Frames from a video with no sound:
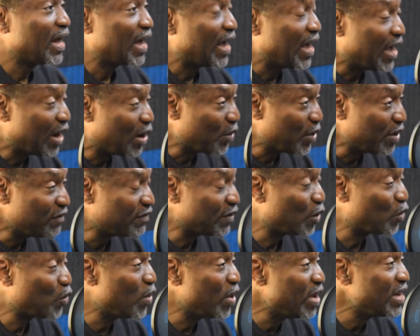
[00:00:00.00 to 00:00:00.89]

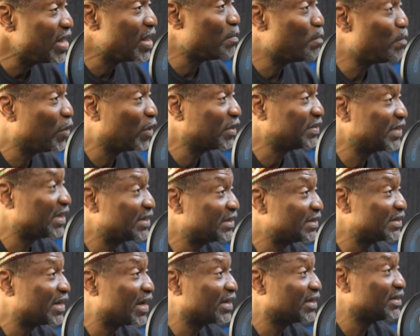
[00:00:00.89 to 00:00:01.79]
However, when a budget
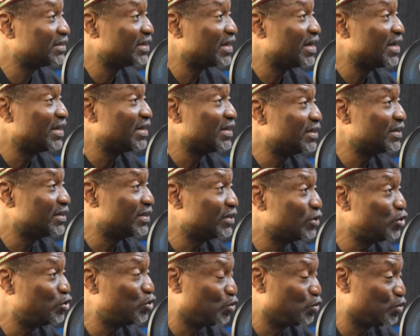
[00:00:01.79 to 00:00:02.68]
starts in
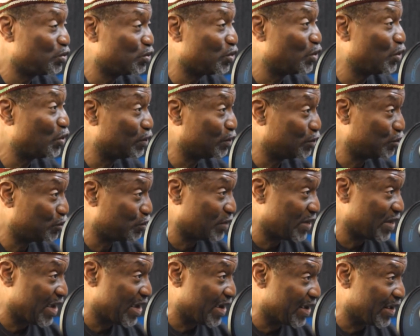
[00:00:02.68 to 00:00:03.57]
June or
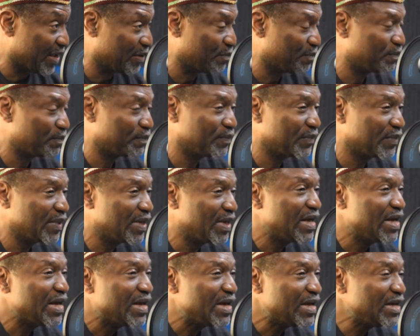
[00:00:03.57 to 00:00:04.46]
July,
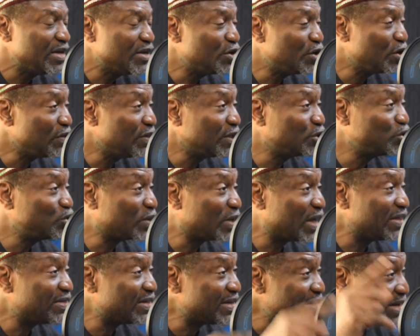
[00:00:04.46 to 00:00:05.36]
in order to
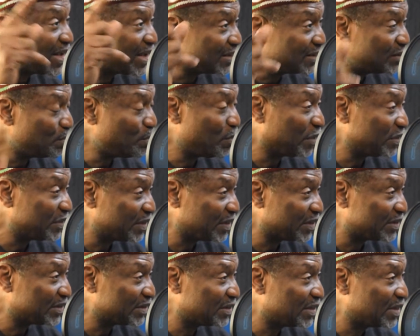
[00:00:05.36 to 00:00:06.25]
get the next
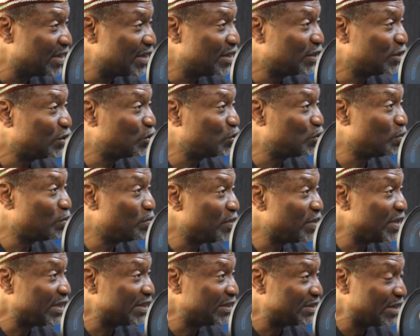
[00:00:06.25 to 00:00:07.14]
budget to
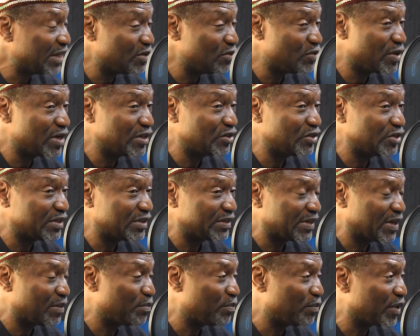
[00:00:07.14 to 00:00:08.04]
be January to
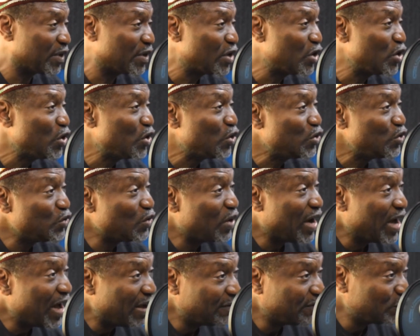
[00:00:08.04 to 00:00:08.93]
December, you
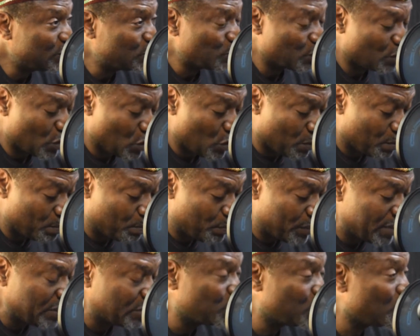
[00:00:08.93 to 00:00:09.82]
have to
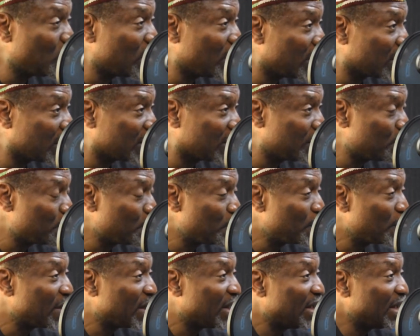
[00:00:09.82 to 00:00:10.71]
complete work
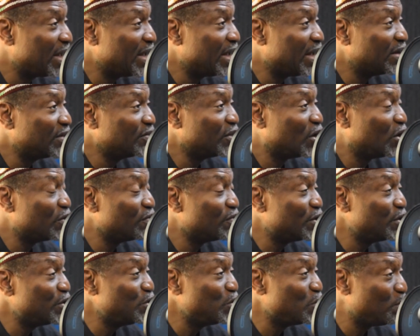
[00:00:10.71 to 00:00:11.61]
and on
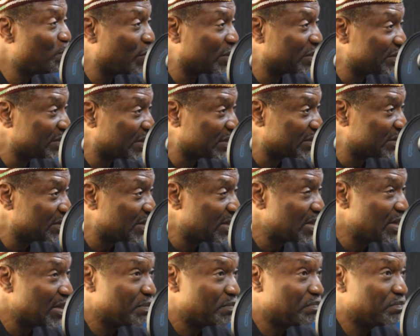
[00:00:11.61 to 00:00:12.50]
the new budget,
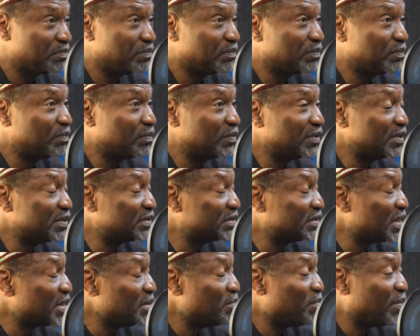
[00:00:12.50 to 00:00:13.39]

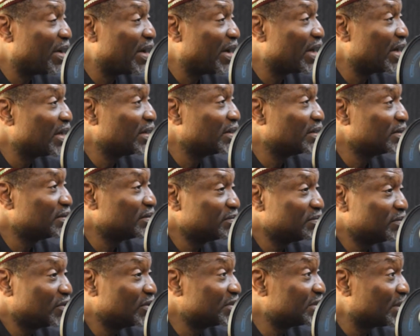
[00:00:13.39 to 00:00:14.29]
say by
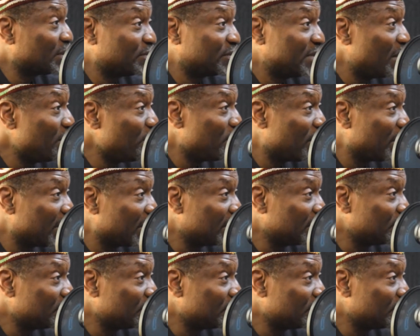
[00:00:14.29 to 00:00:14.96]
September,